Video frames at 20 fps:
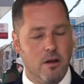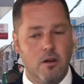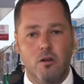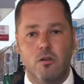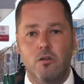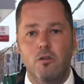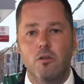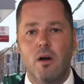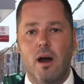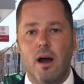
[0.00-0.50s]

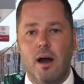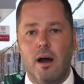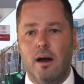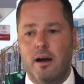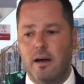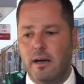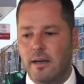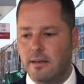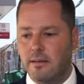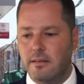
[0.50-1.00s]

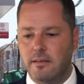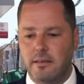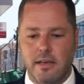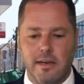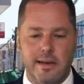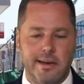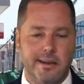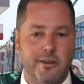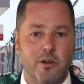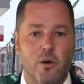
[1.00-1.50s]
hoo-ha and
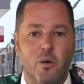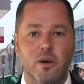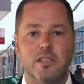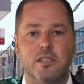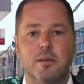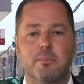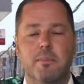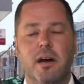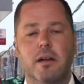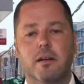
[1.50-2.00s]

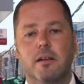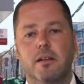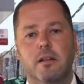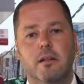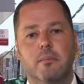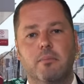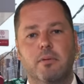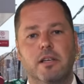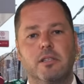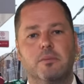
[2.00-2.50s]
noise about it in
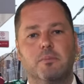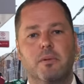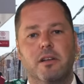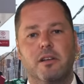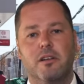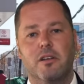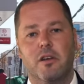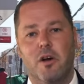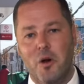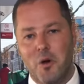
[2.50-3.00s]
the press, but
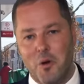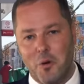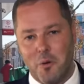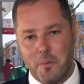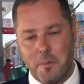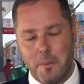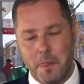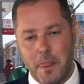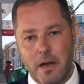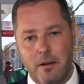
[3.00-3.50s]

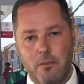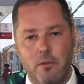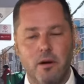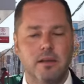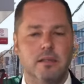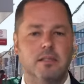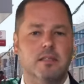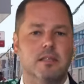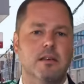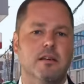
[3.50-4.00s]
no. What
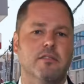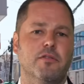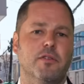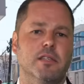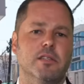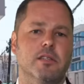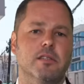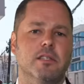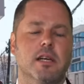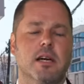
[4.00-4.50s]
does the
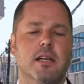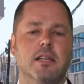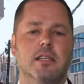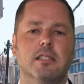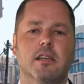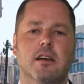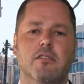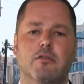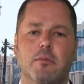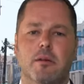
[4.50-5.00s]
official Chinese
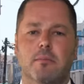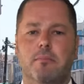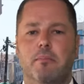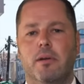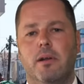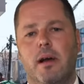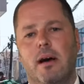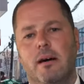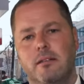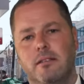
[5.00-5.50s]
government
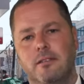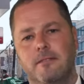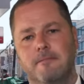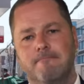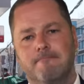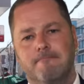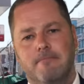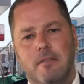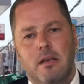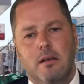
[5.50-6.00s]
put out?
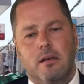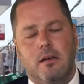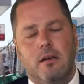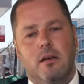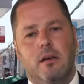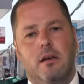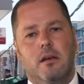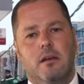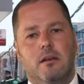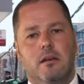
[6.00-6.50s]

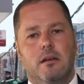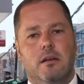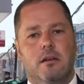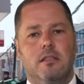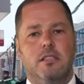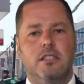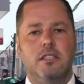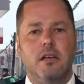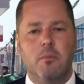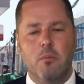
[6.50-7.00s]

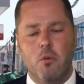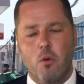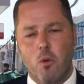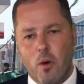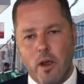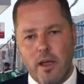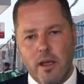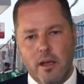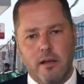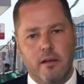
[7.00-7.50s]
Some
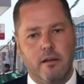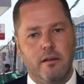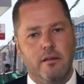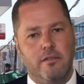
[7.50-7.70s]
weak